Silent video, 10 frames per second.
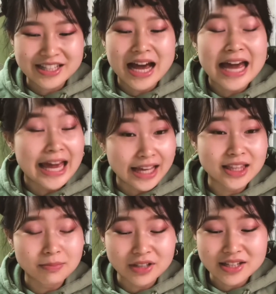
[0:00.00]
I hate
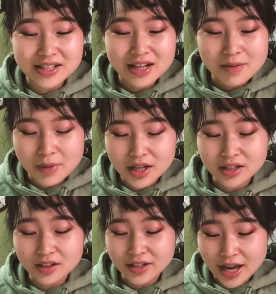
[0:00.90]
that place. But
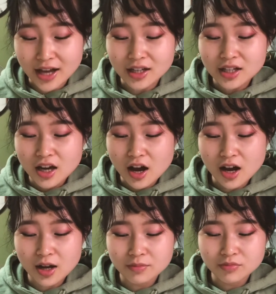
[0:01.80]
yeah.
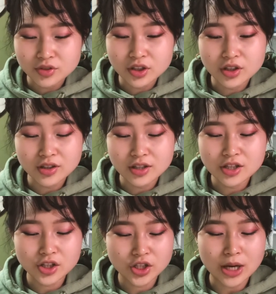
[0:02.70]

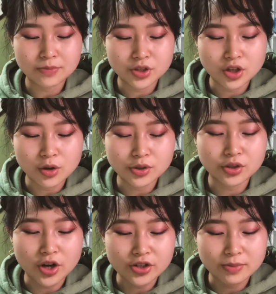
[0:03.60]
This chapter also
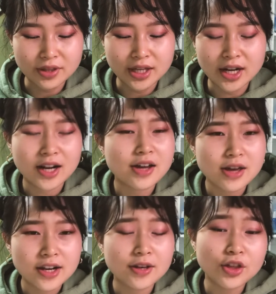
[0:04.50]
talks about that,
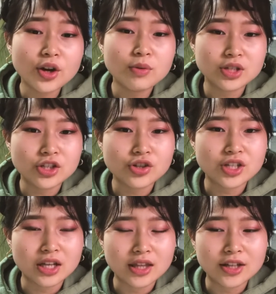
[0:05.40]
and I thought it was interesting
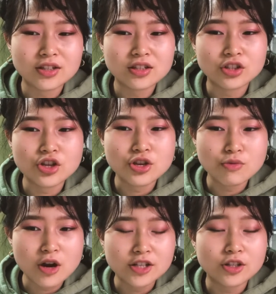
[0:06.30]
that the
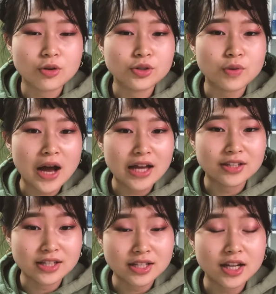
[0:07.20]
US also has
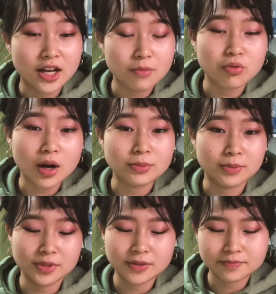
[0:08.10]
these kind of
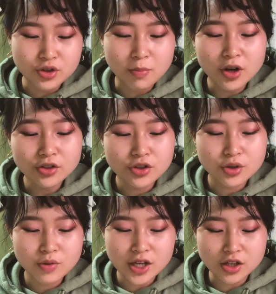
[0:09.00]
problems. Part
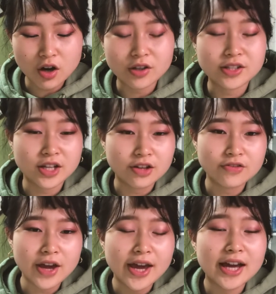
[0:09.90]
two is called Self,
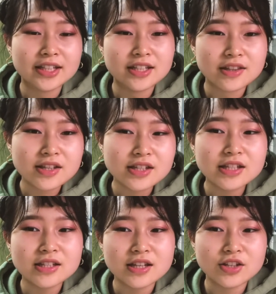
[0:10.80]
and this
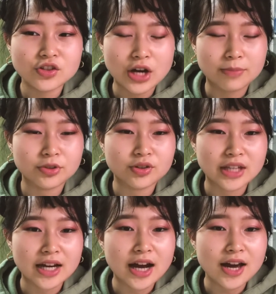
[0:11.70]
is the chapter
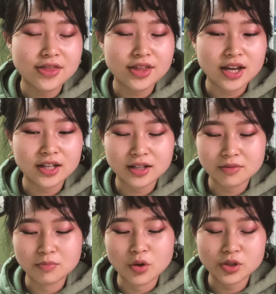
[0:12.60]
that I think
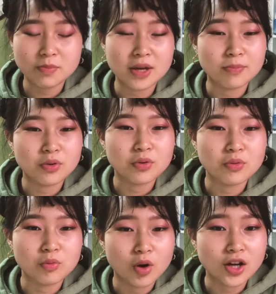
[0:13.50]
most people
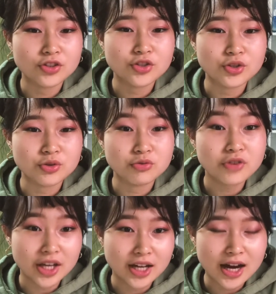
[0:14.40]
want to
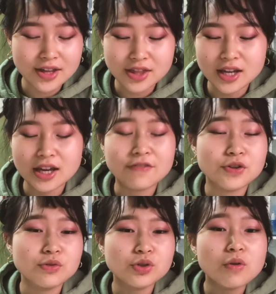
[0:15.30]
read. I think if
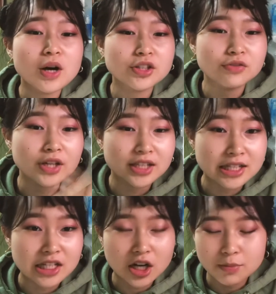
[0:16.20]
you don't want to read the
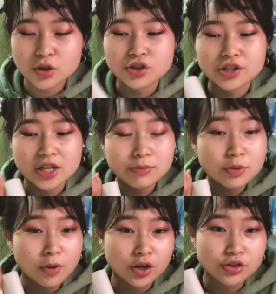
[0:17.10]
entire book, just skip to
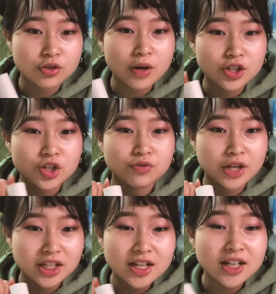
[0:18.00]
part two and just read
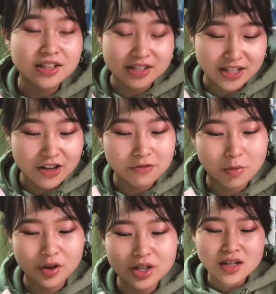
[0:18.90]
the Self part.